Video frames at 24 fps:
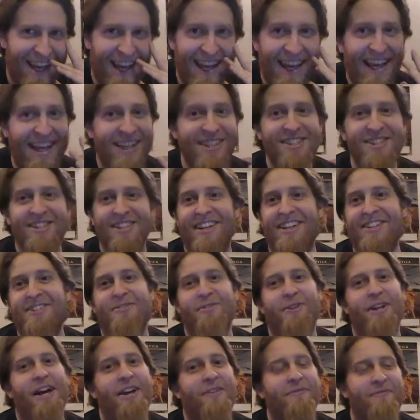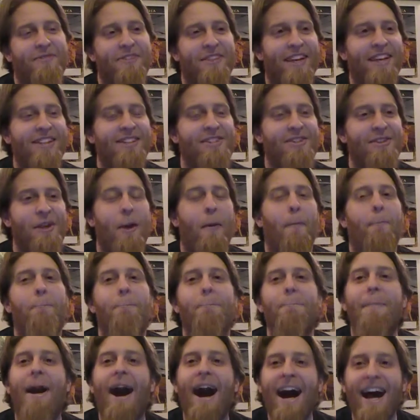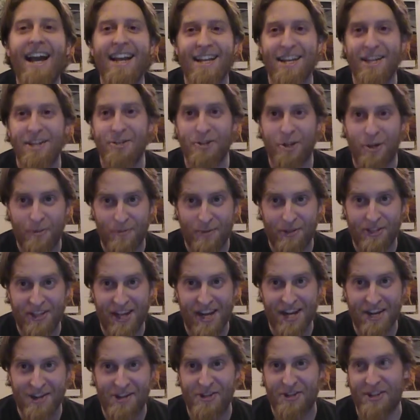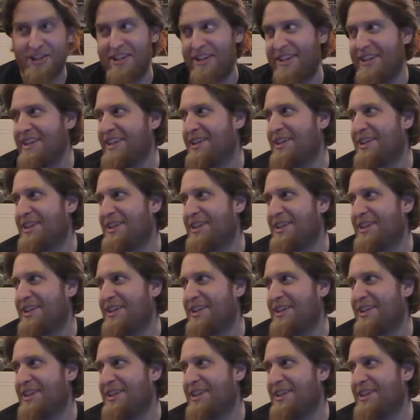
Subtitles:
That's my interpretation.